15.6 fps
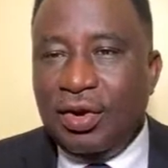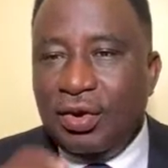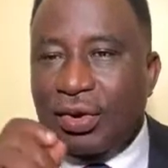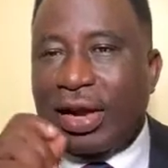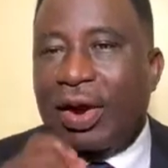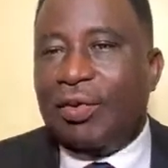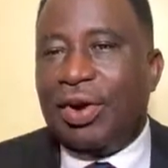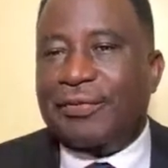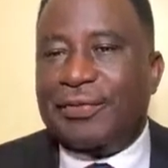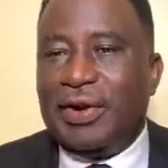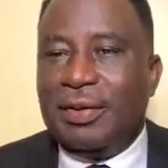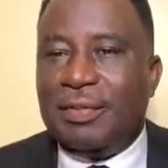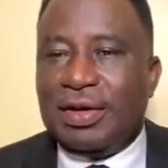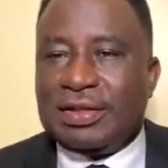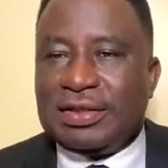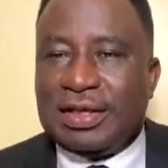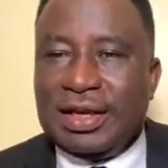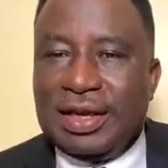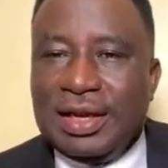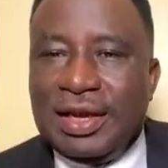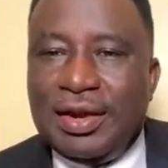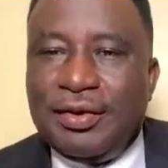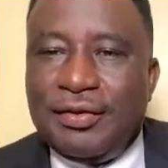Look at what Philemon
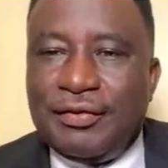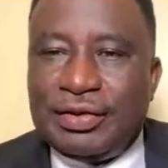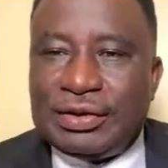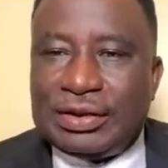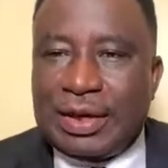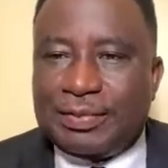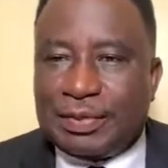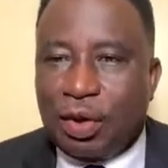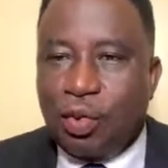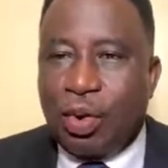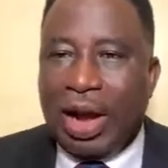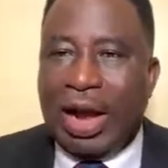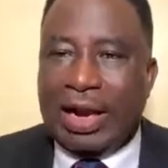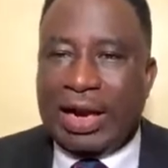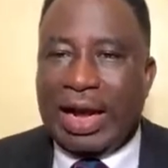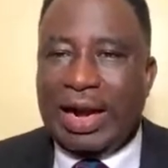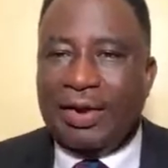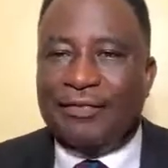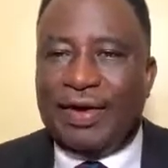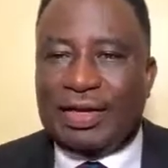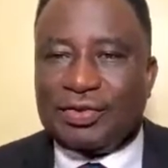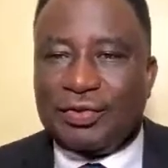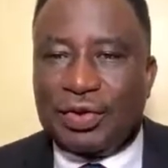say, chapter 1 and
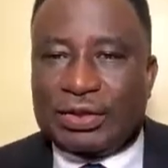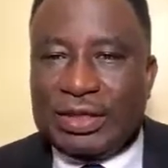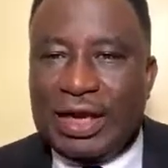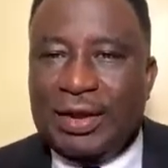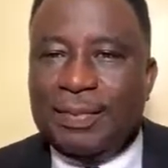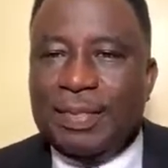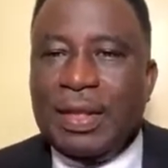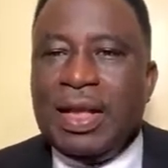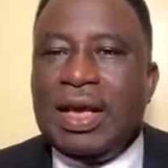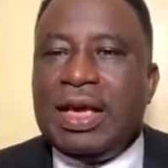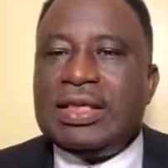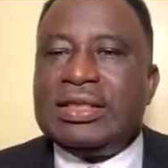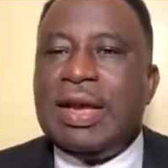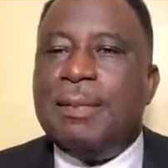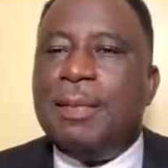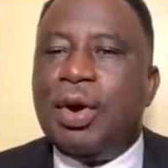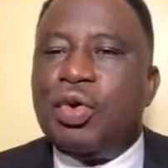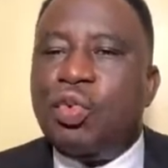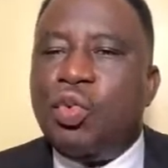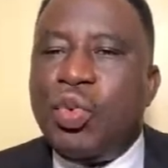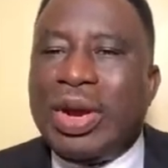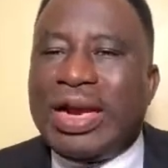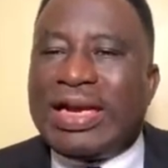verse 14. He said, but
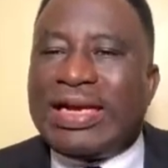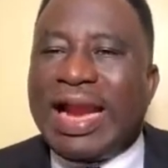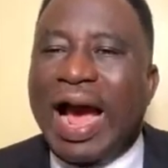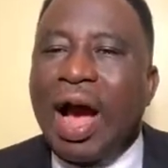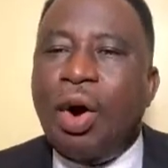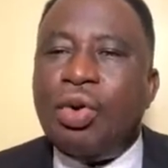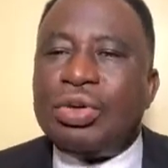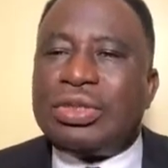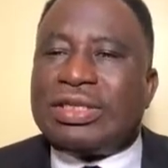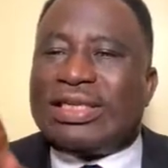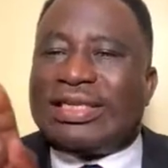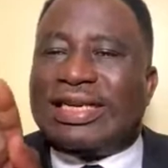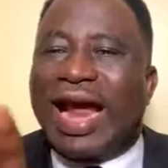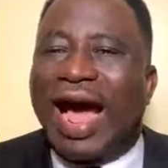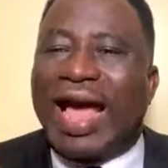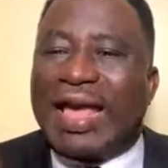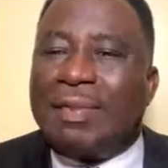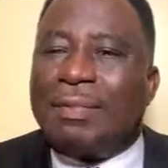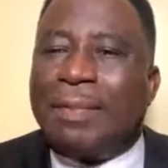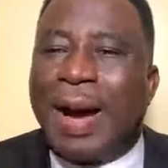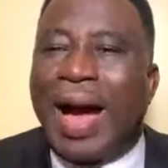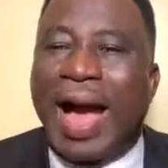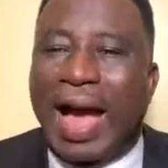without thy
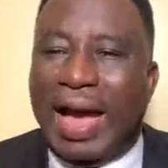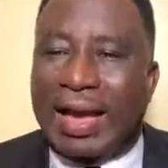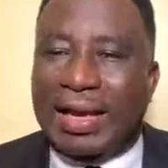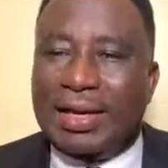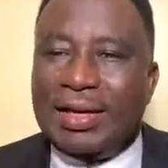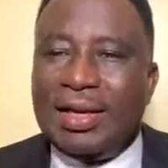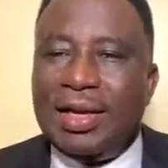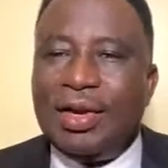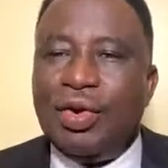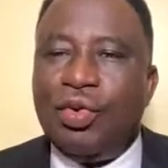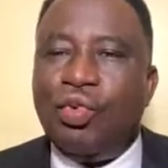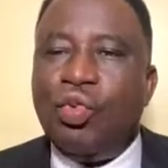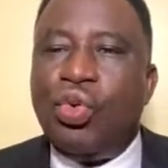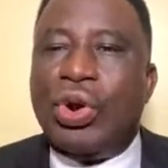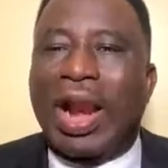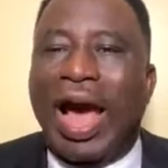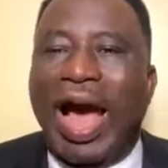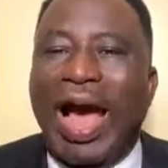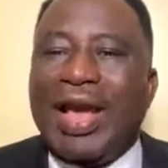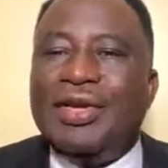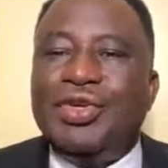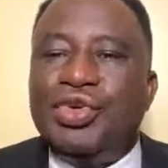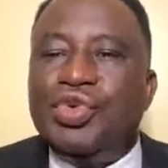mind will
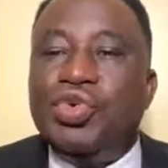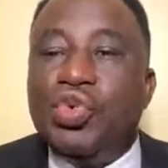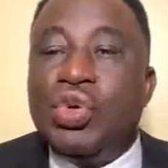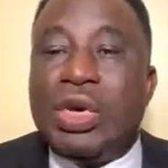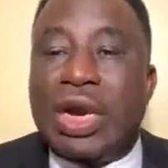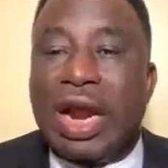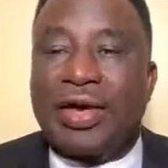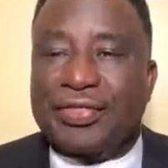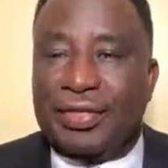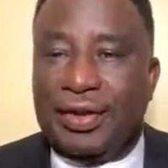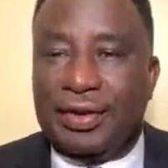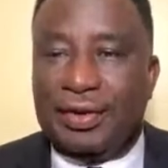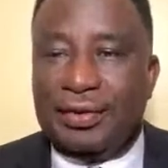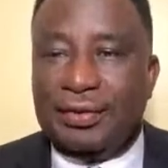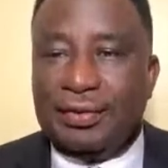I do nothing.